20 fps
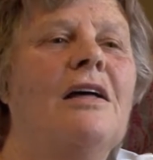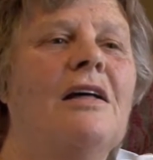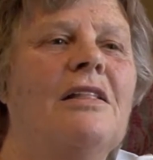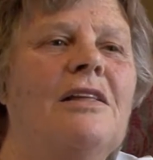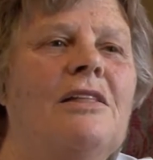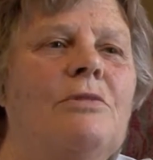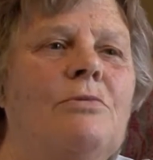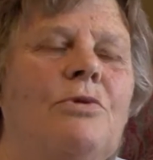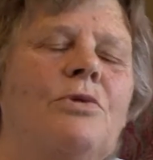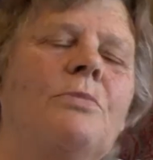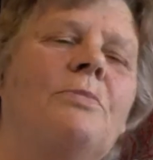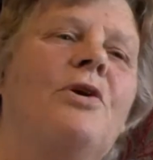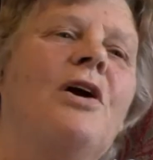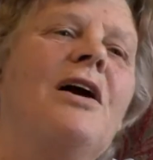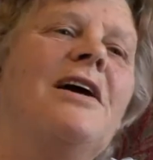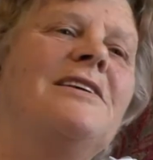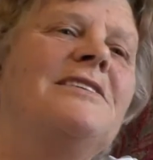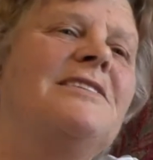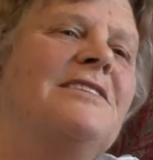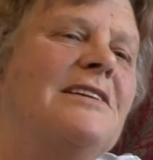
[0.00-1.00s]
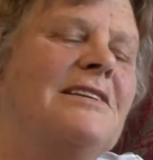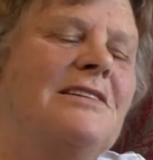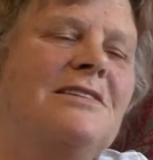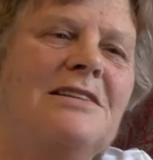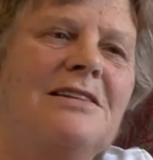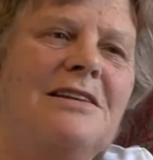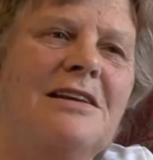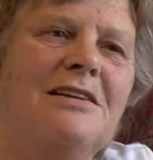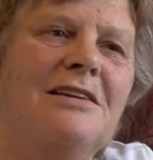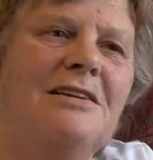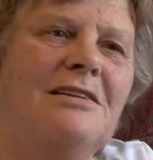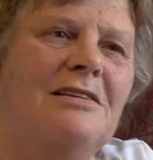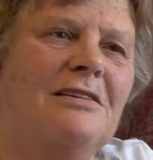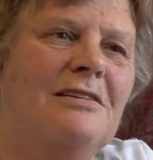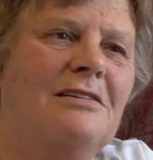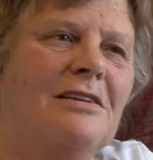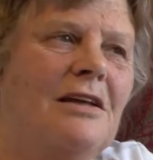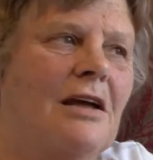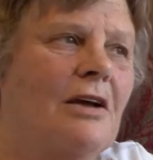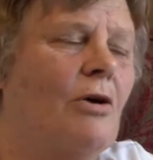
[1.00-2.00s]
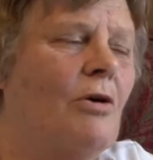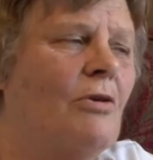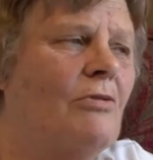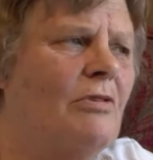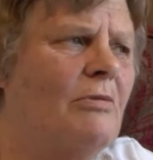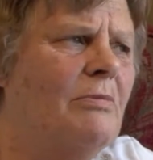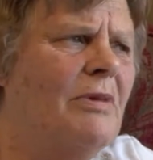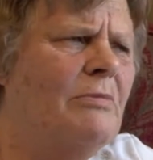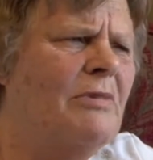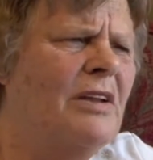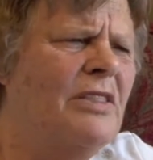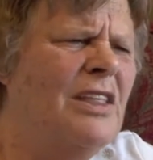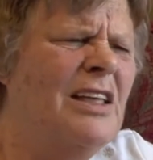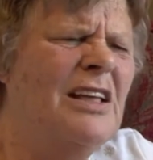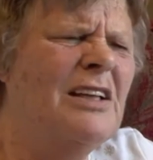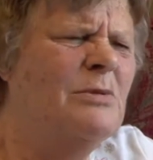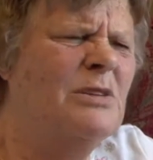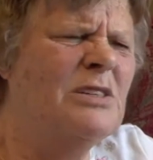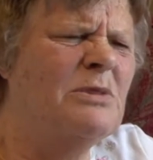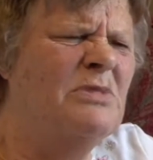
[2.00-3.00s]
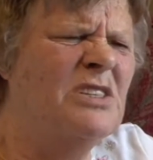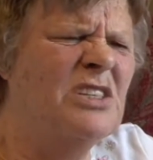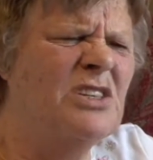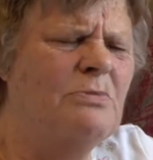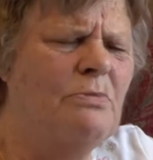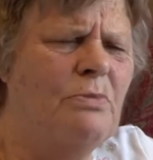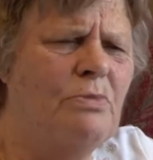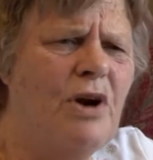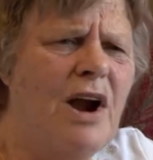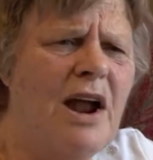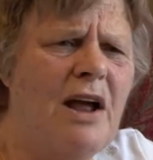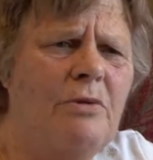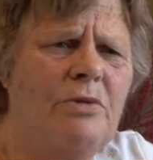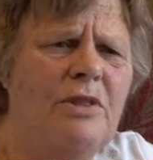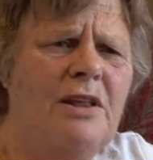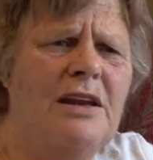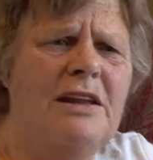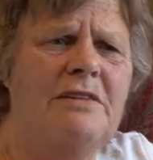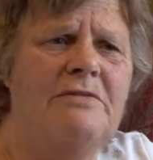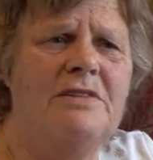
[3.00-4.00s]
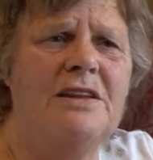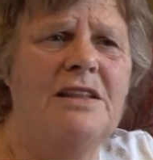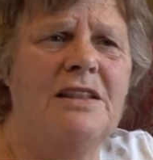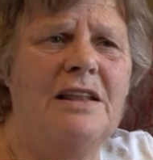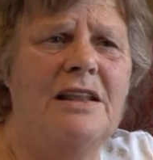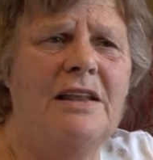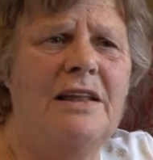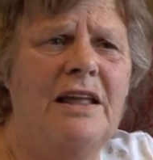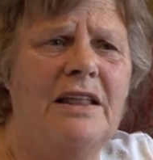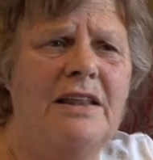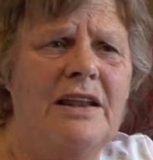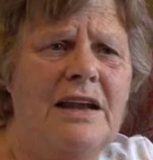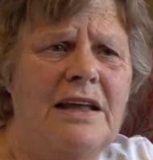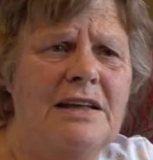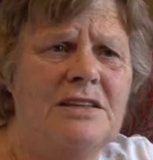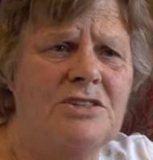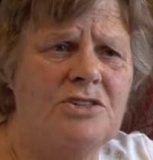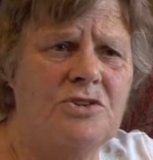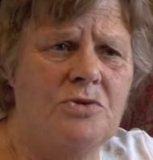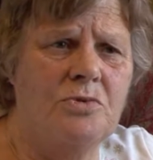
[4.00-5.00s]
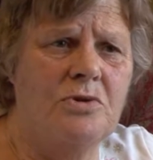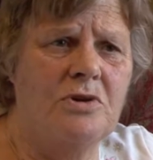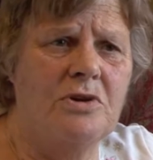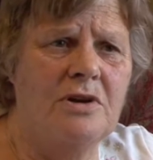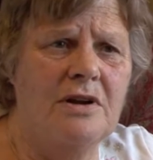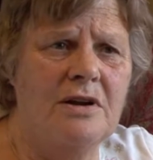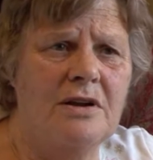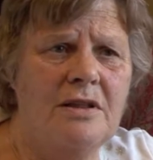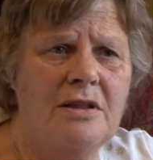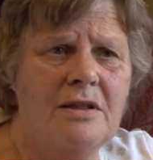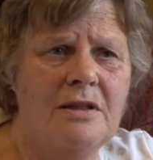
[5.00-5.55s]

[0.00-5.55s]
And then there were the Prices, and I can't remember, I think it was a Mr. Brown that lived in the last one.